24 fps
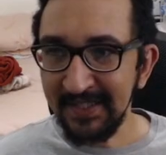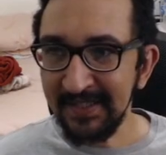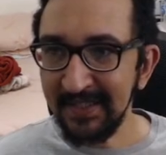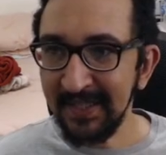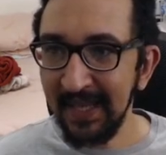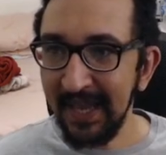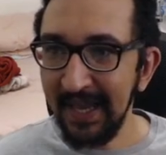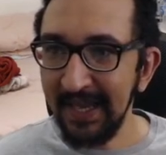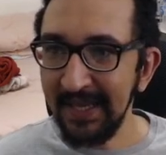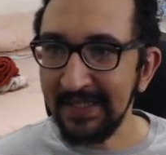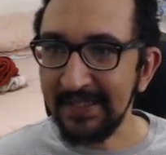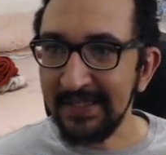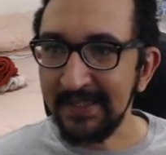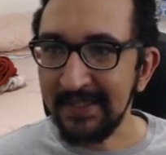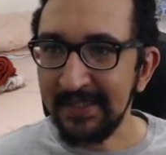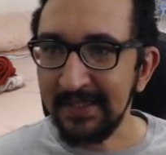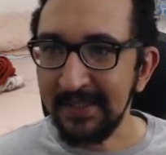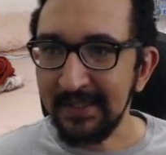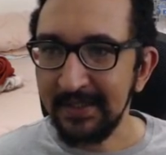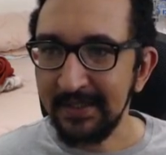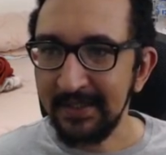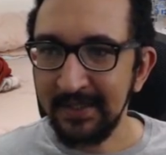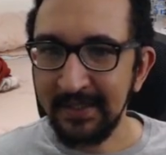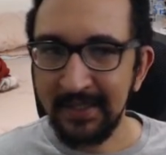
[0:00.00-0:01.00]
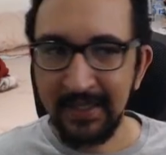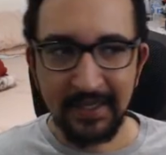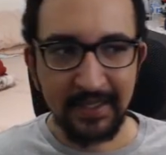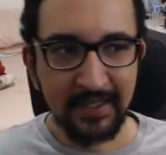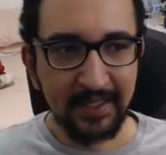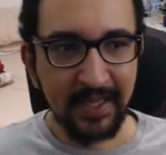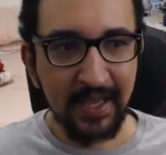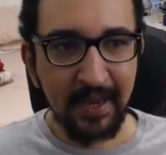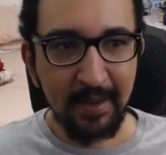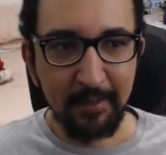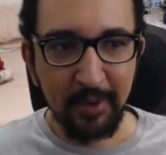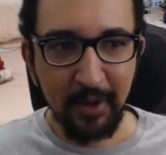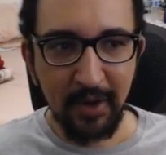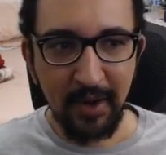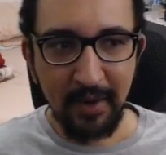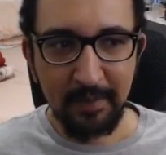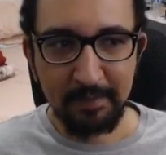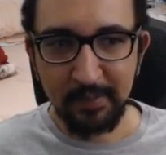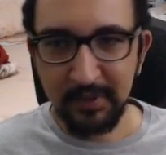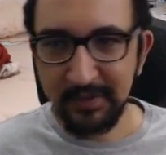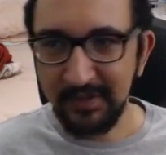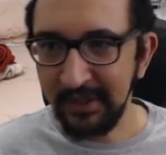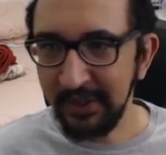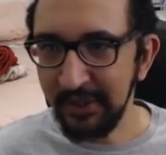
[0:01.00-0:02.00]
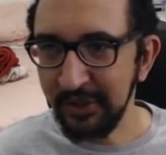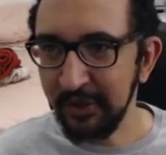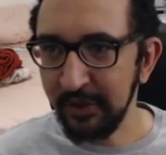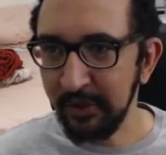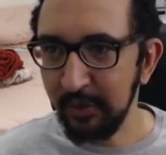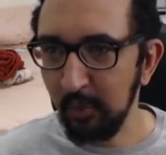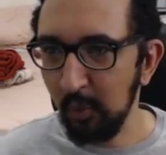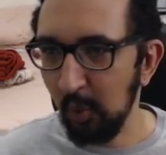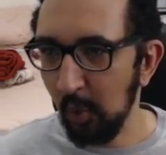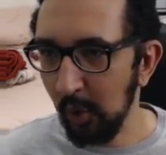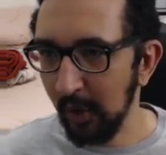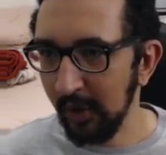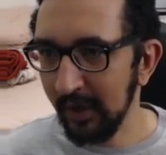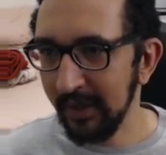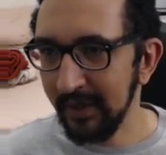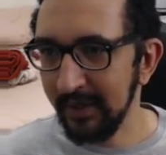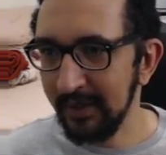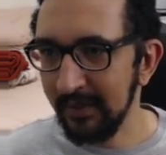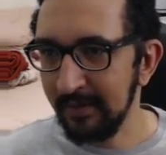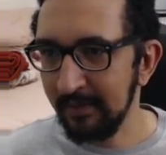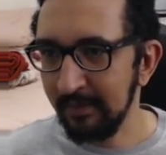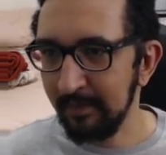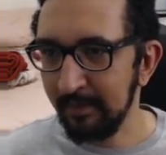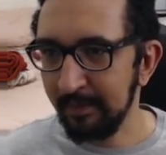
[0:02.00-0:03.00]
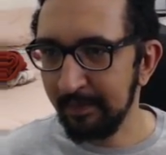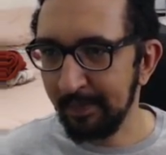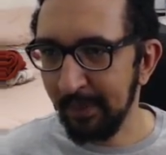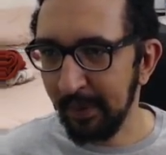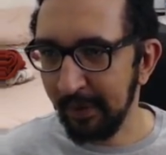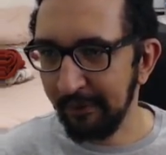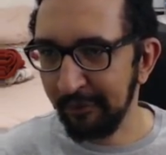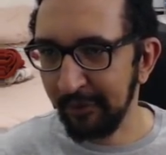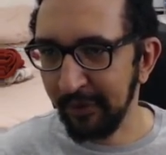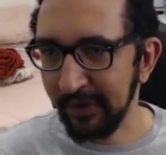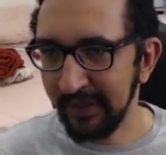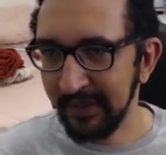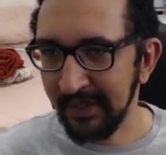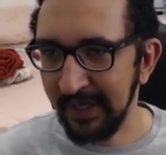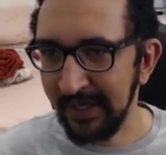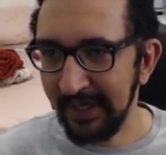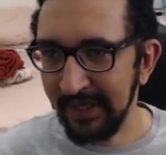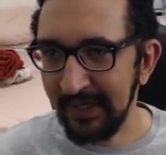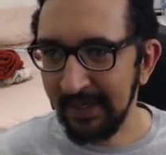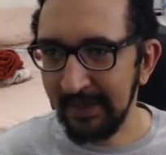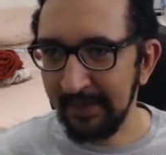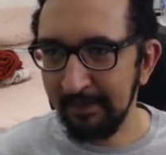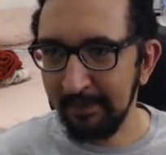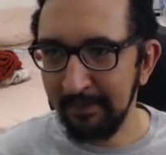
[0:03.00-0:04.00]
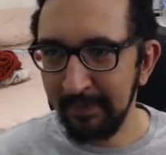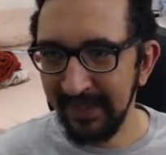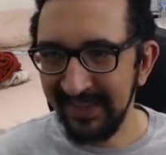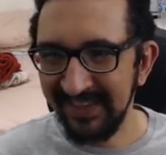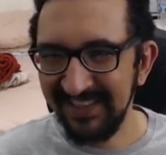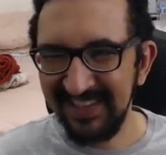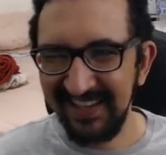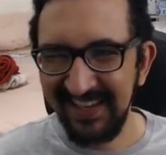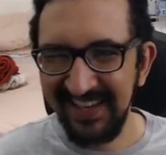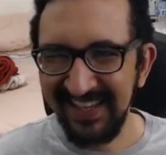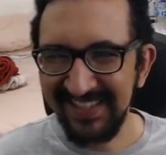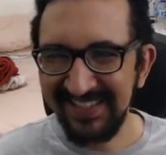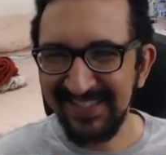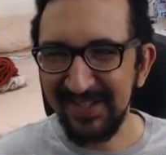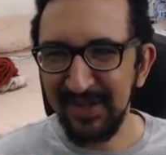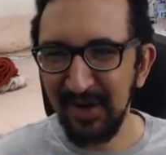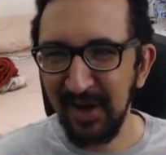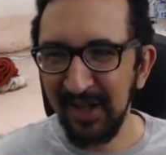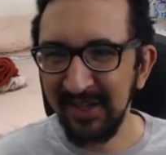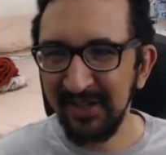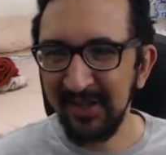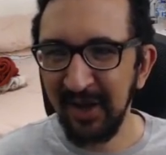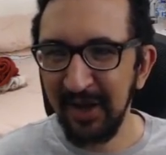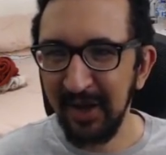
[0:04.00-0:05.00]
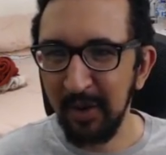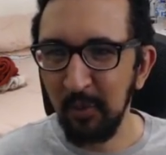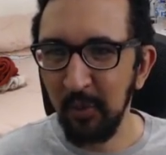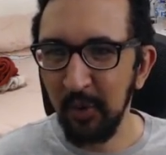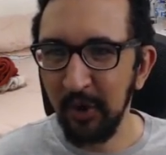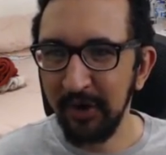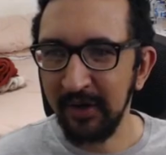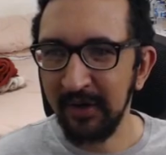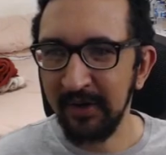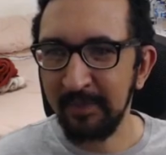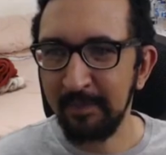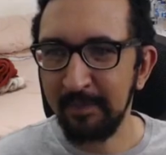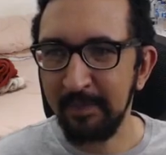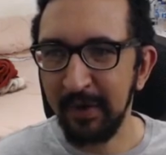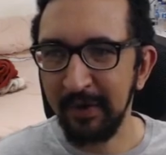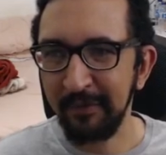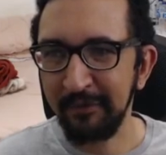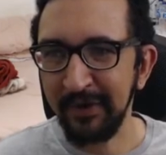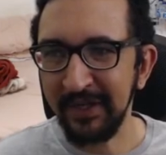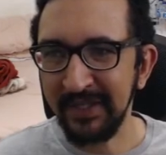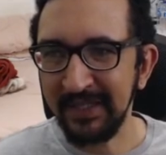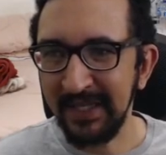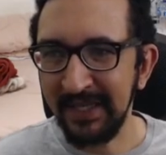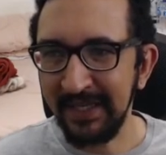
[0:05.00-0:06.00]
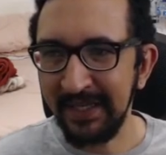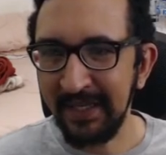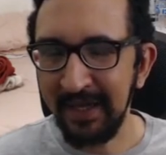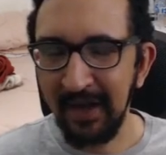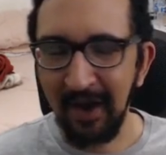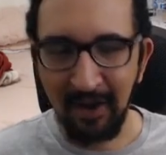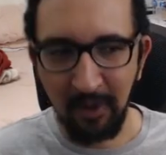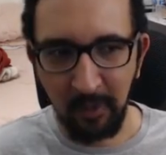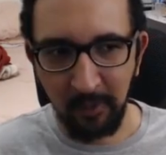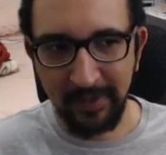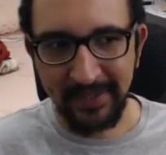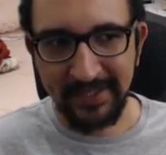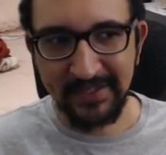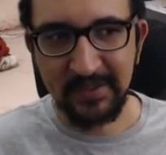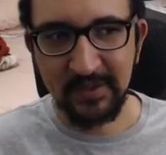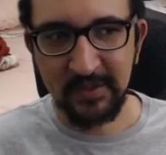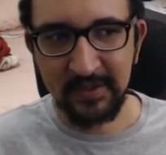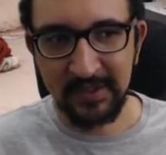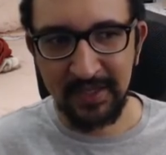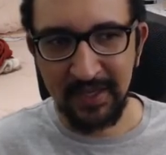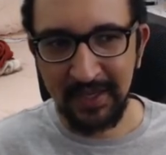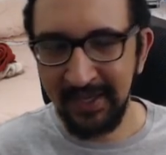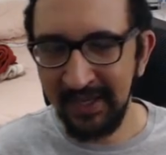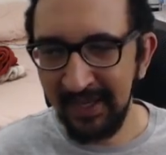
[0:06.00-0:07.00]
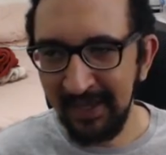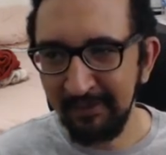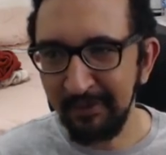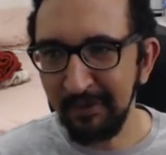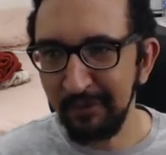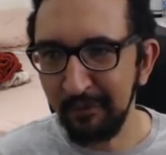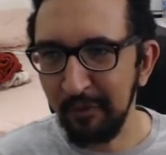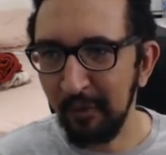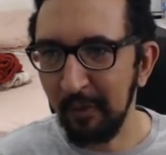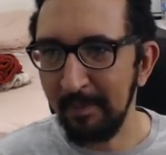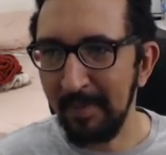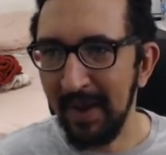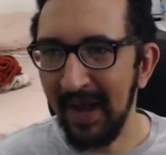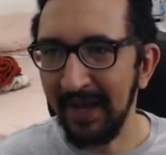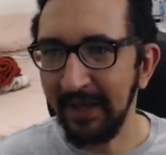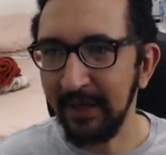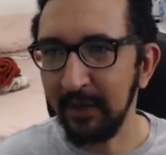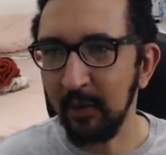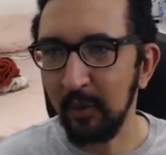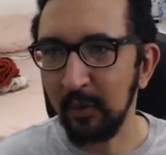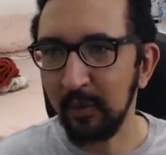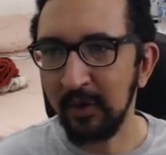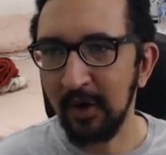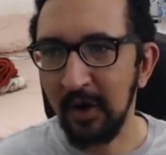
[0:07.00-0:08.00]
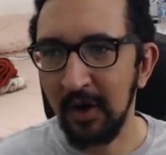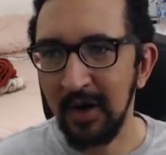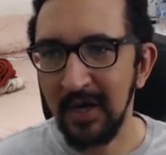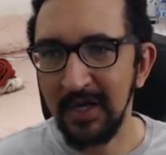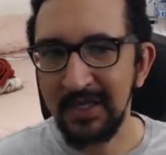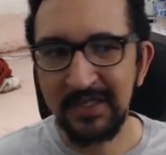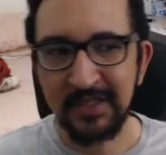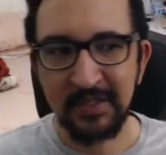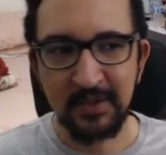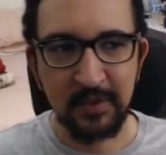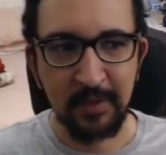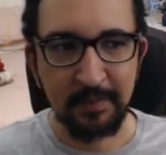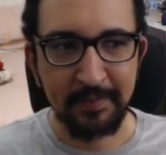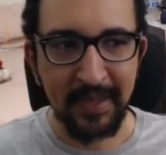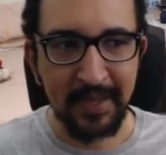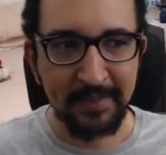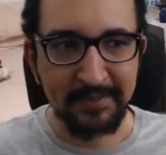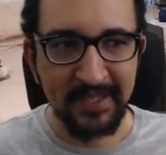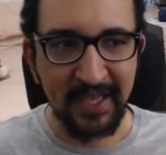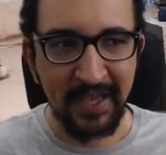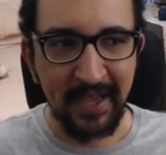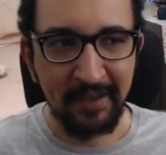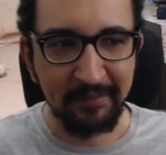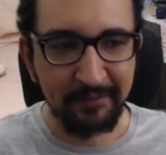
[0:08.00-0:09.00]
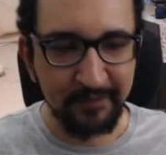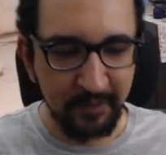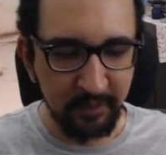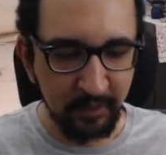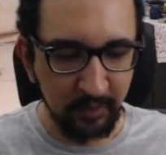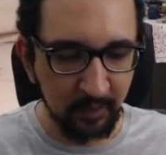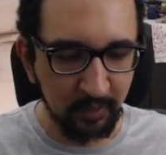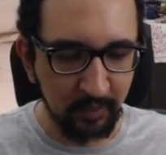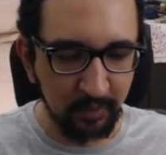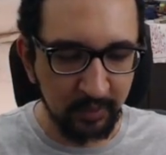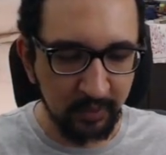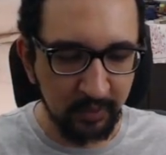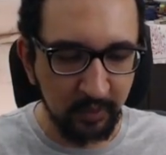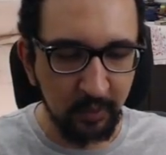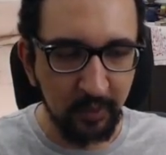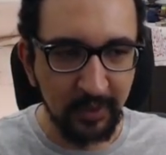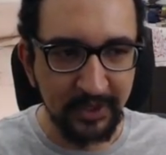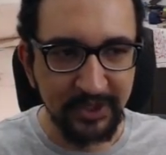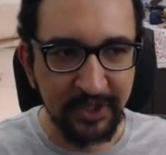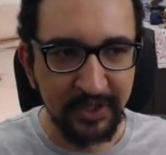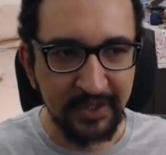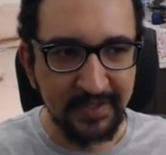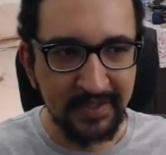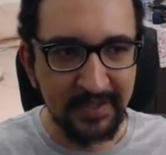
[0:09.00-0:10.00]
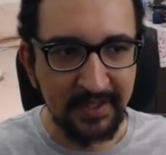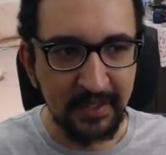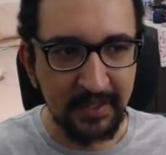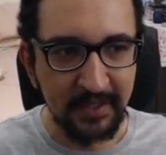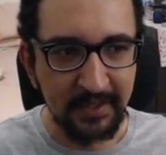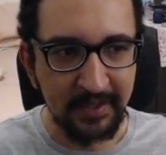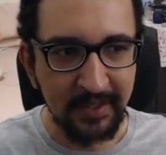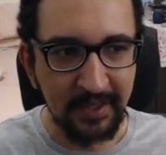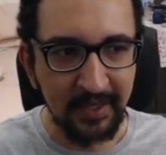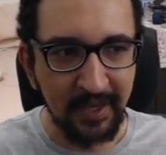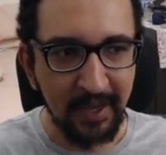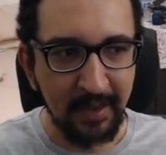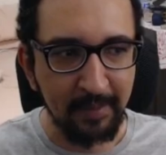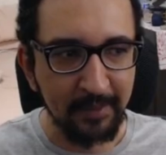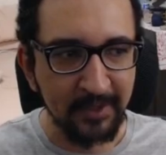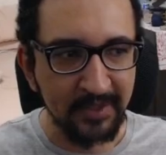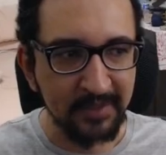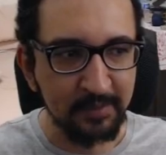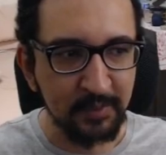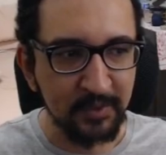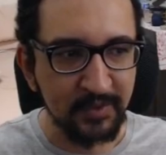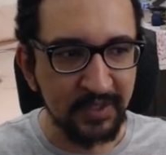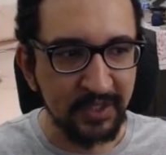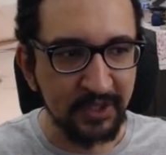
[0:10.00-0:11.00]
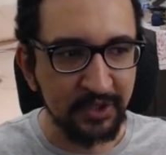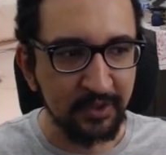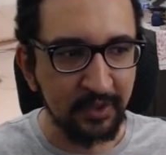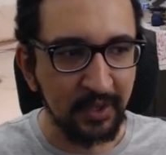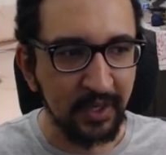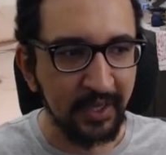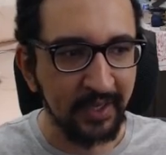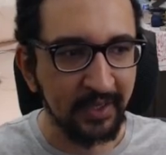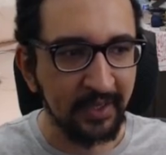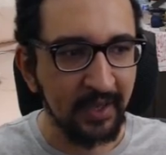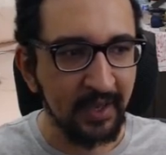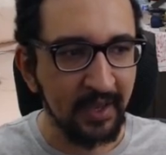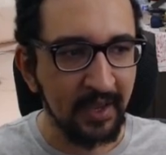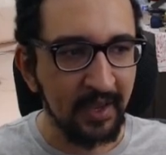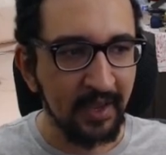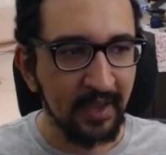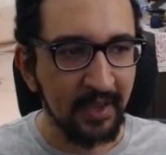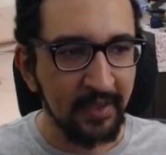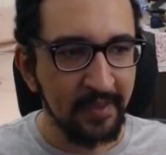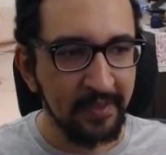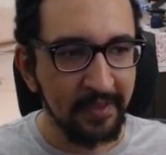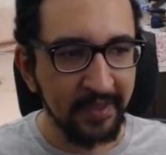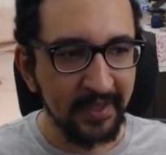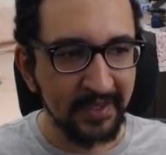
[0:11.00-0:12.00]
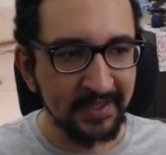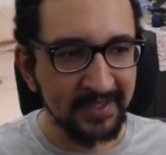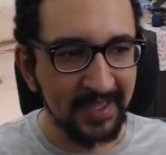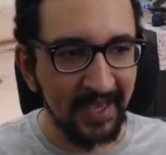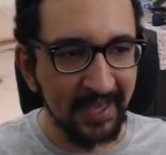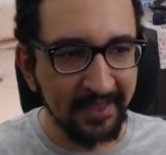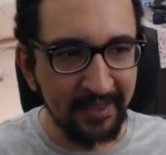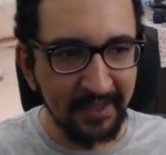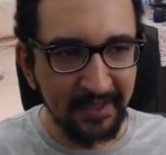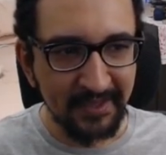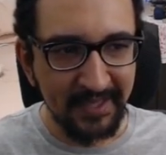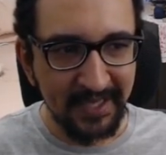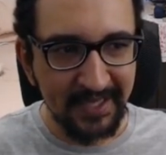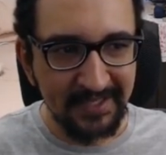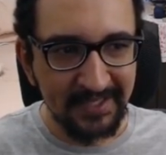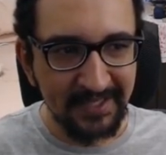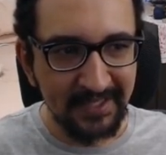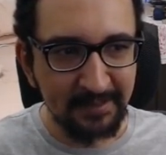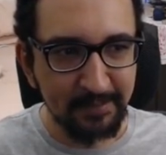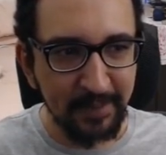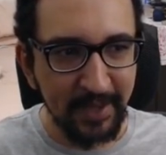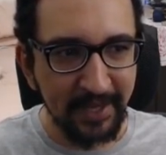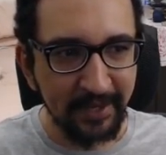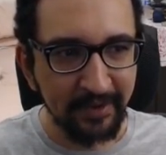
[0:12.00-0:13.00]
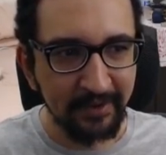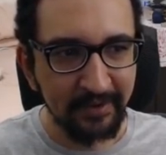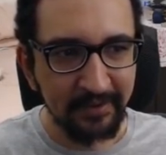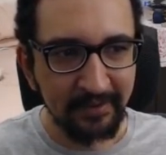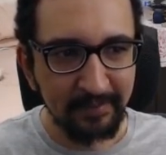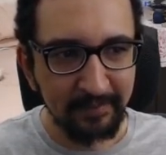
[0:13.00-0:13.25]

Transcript: case, the camera position worked perfectly, but it's not gonna work perfectly always. Even for my own cars, sometimes I have to adjust the camera's position like this. I think this is better.